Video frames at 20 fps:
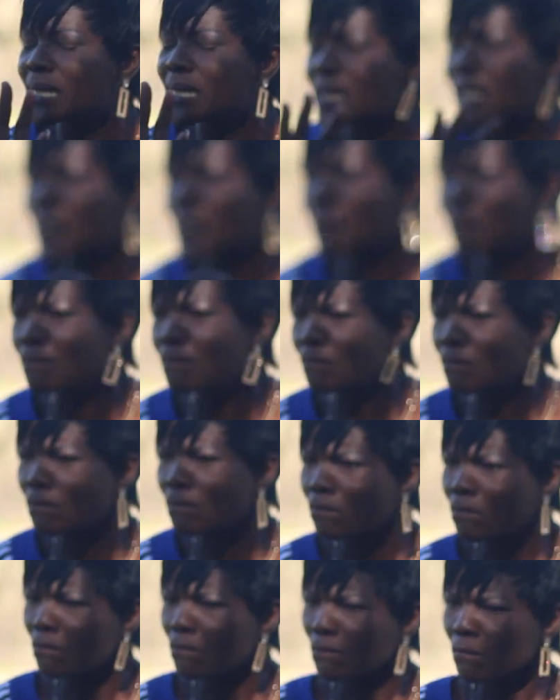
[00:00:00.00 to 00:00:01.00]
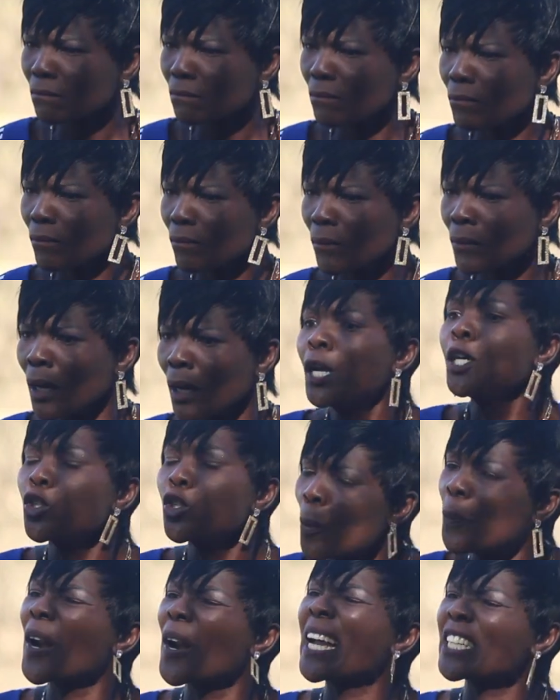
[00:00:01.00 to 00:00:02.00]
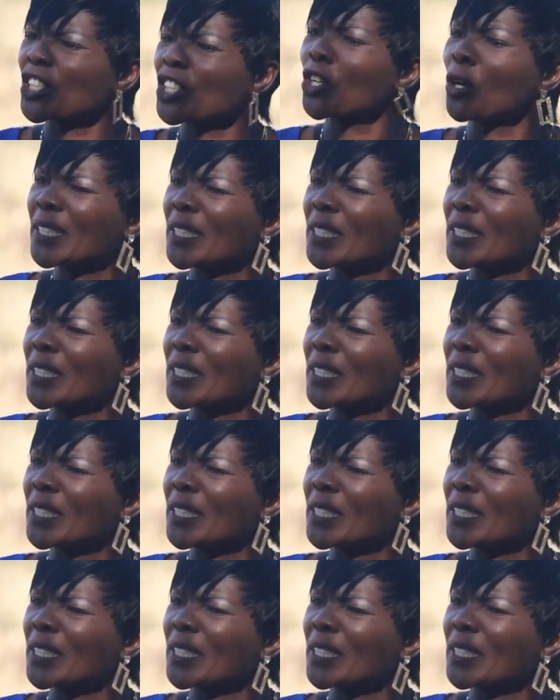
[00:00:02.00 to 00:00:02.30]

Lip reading: 5 minutes to brush